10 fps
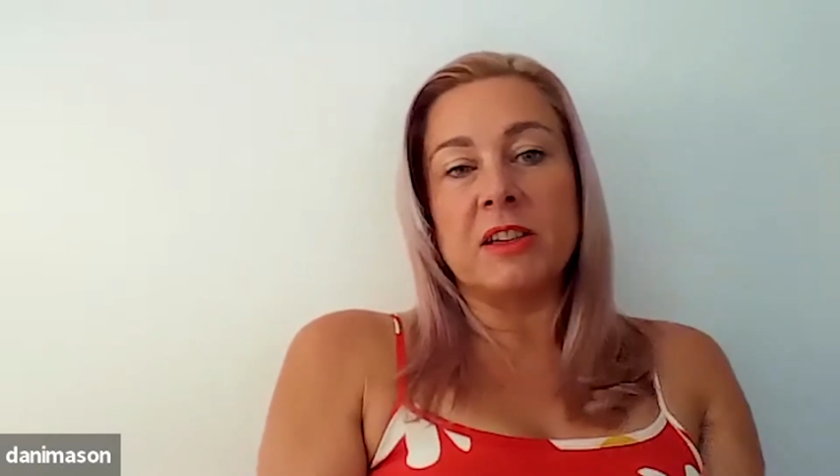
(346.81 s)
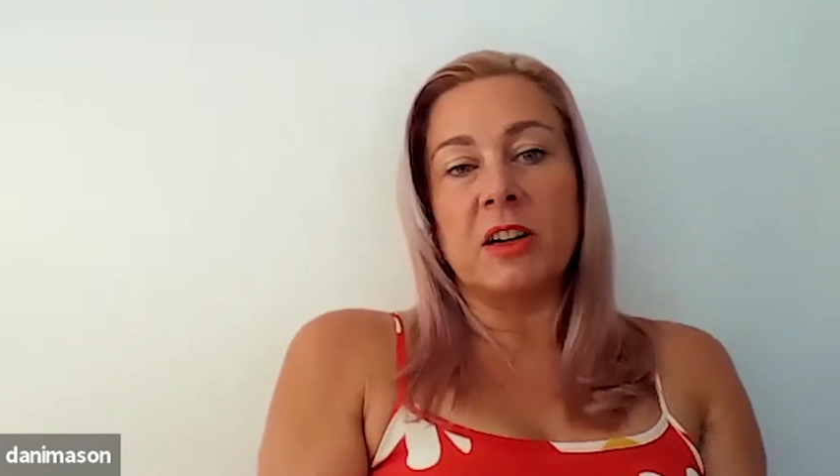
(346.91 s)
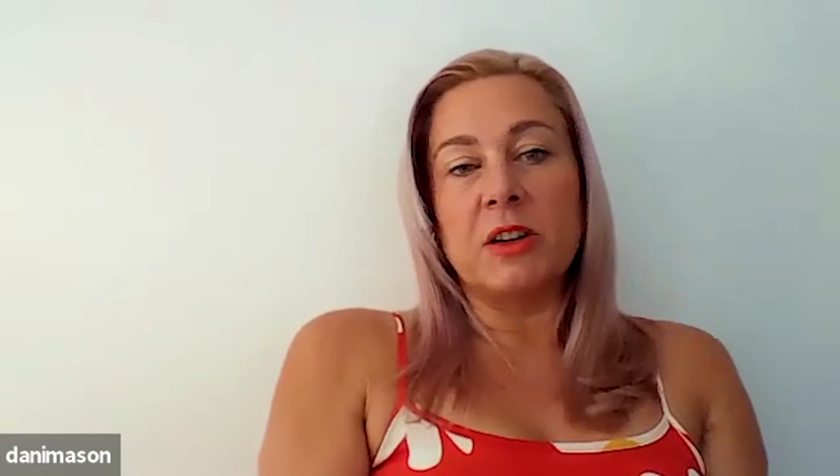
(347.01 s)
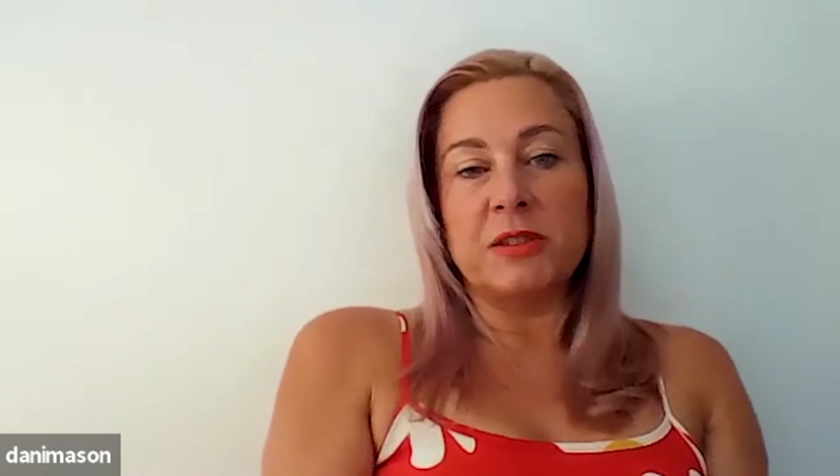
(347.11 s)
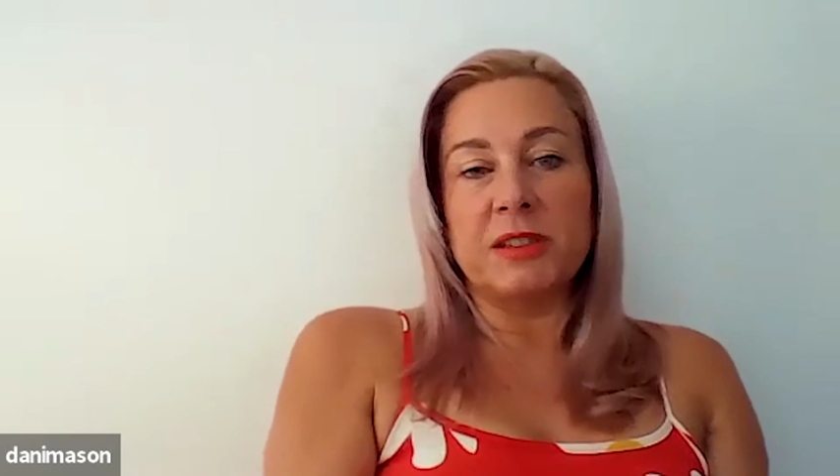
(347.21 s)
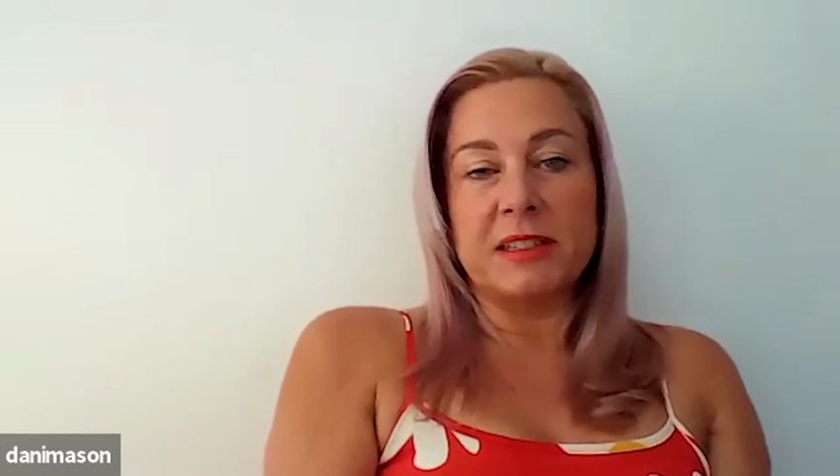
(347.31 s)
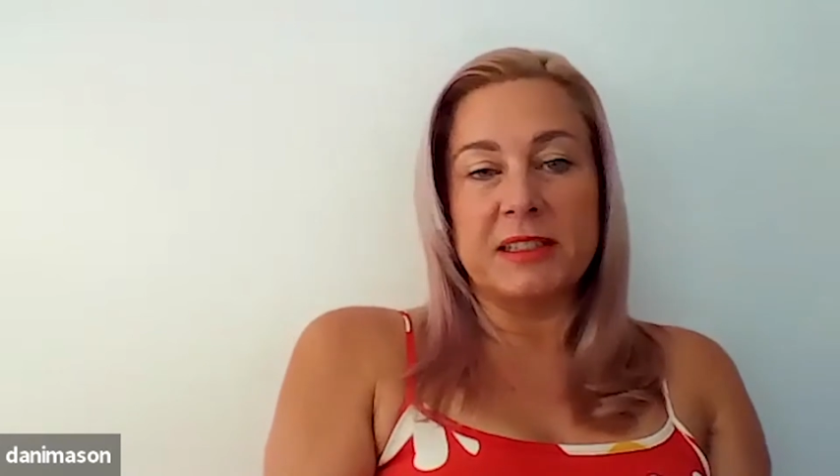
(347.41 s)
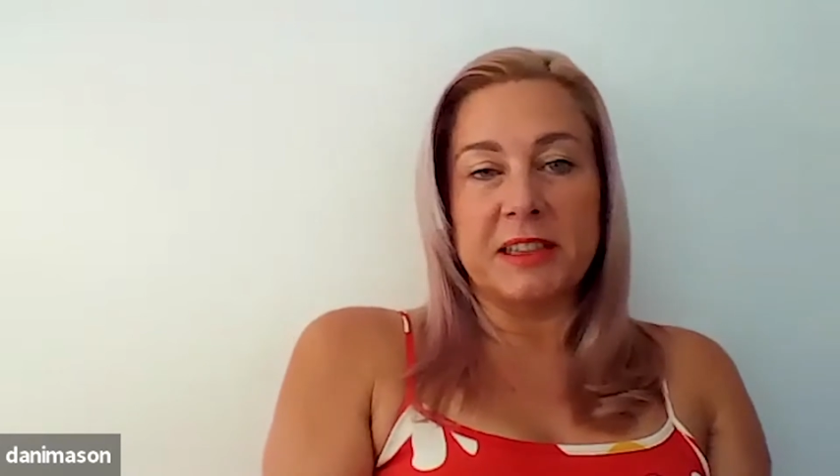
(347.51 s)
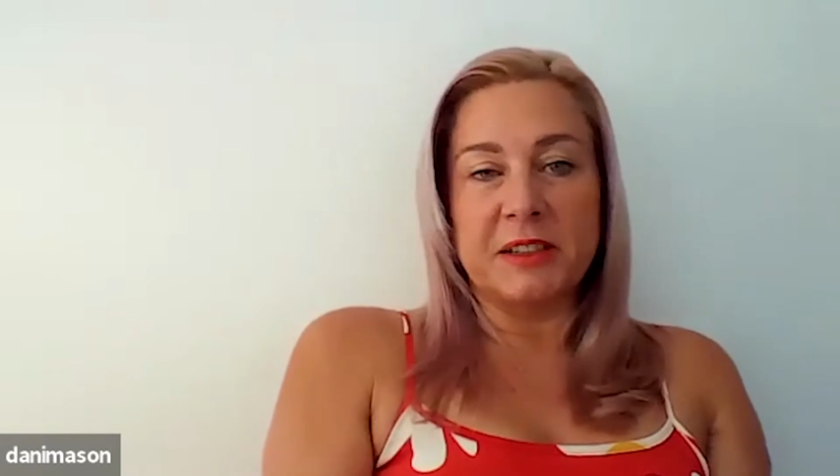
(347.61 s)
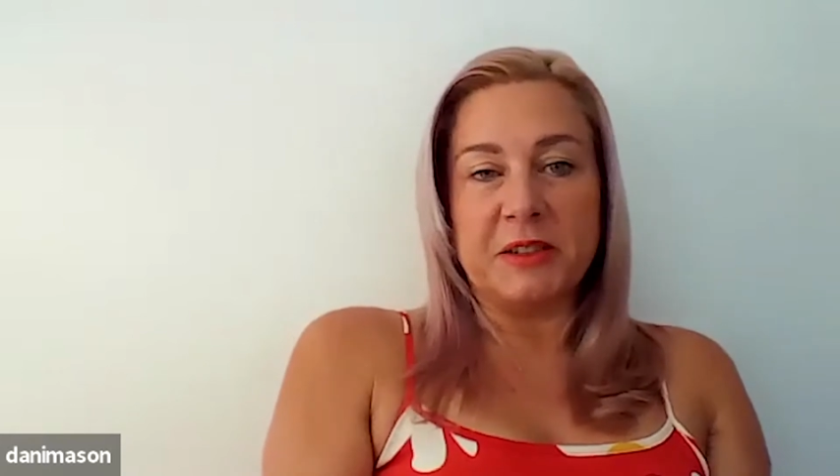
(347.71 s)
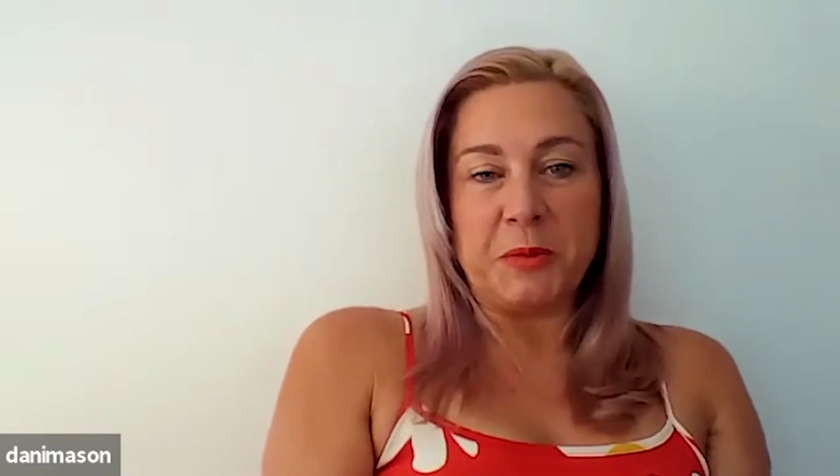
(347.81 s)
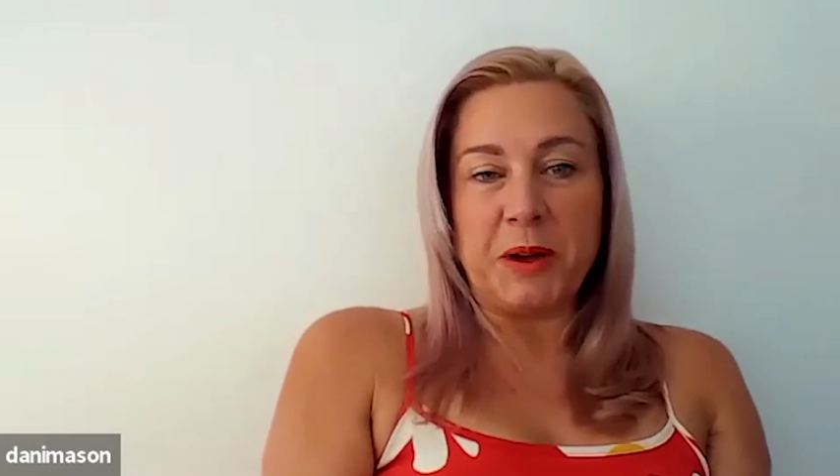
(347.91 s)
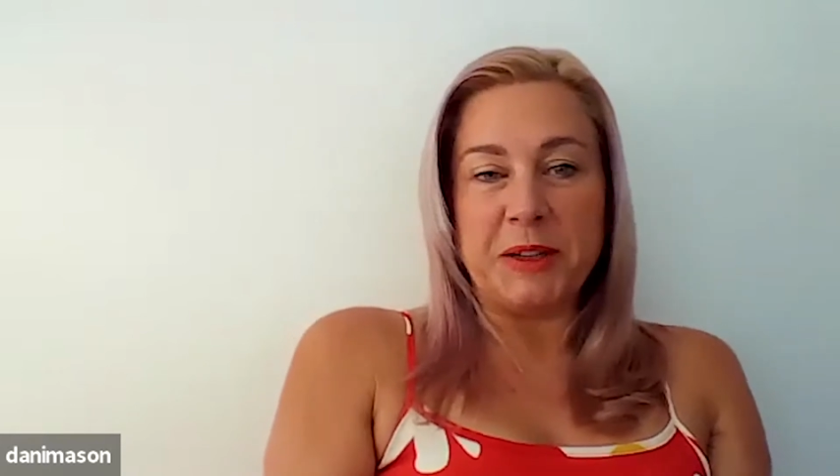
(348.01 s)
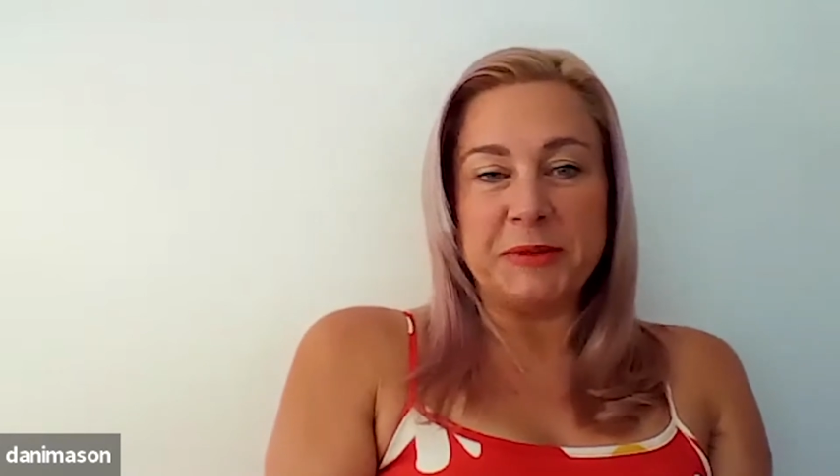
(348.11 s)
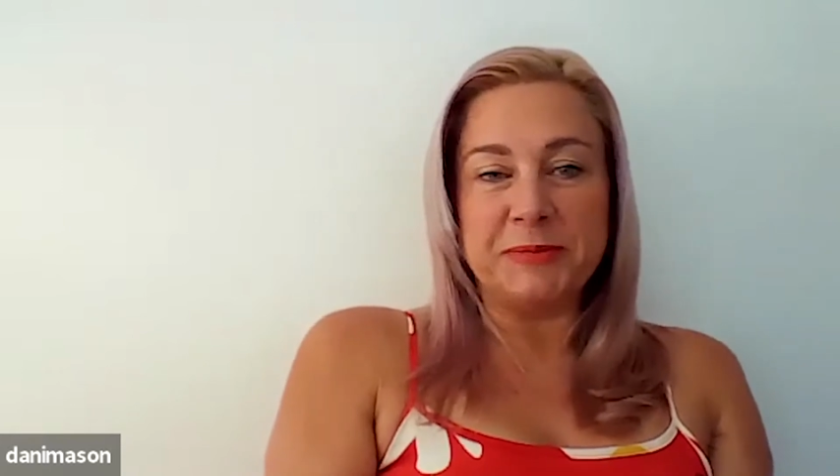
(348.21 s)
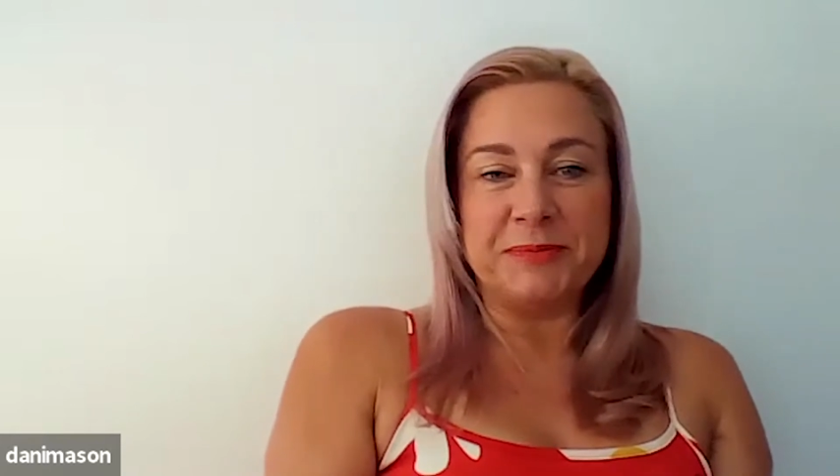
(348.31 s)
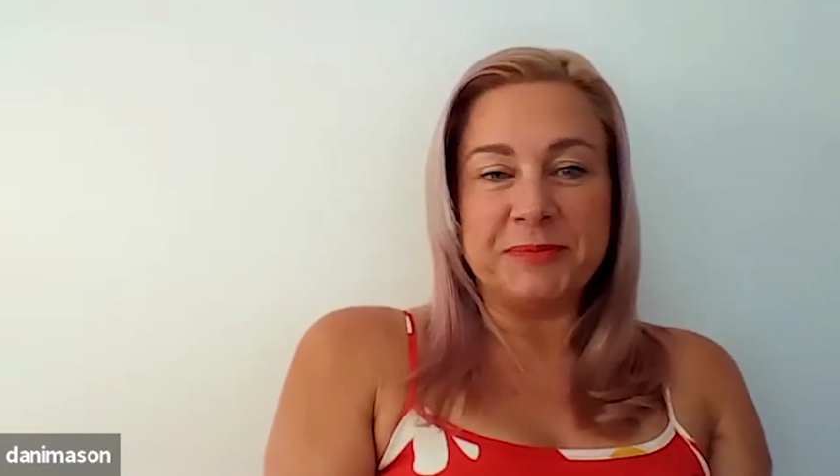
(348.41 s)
glow to the skin as well.